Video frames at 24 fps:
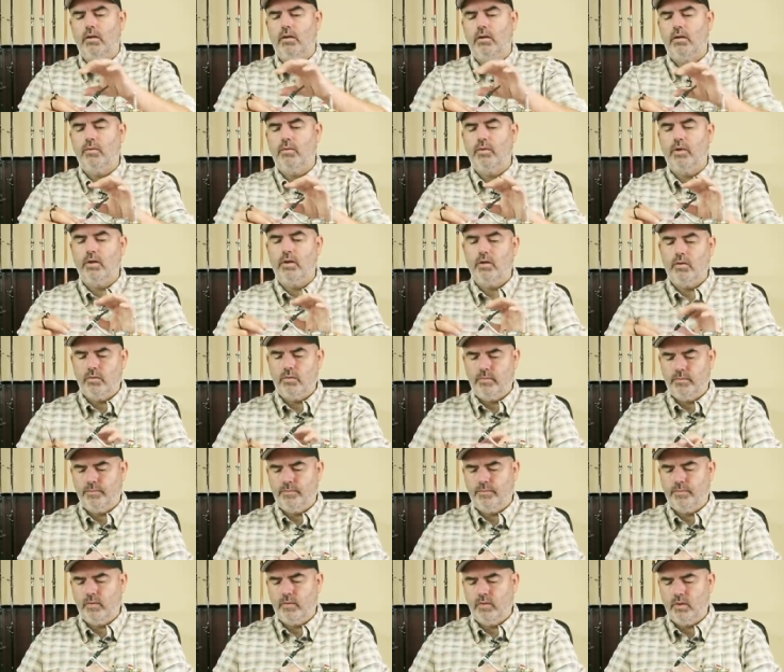There we go.
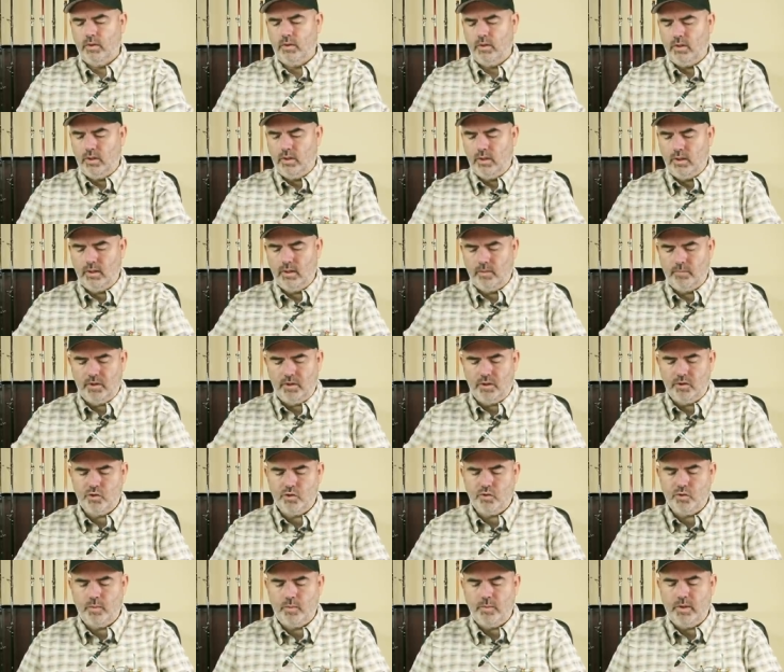Again, I'm
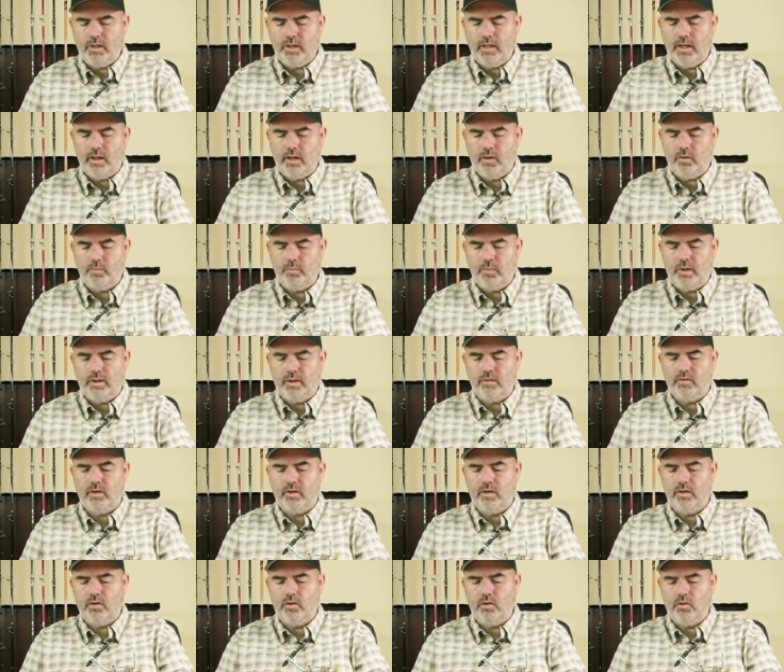gonna trim it down
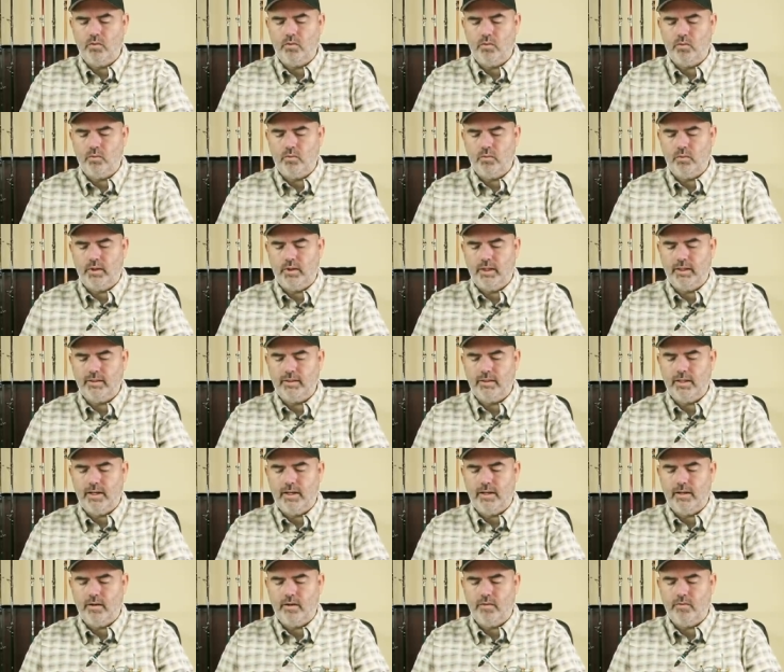because I don't like
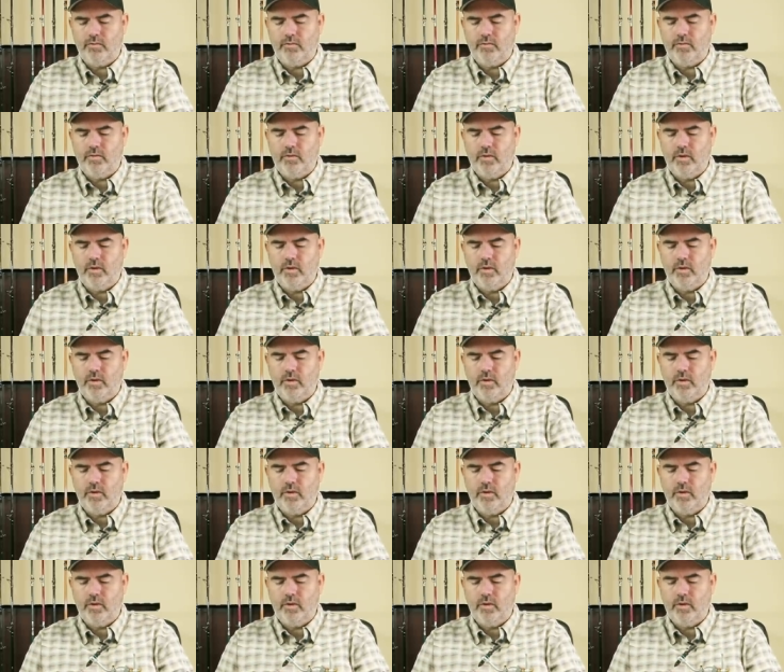to have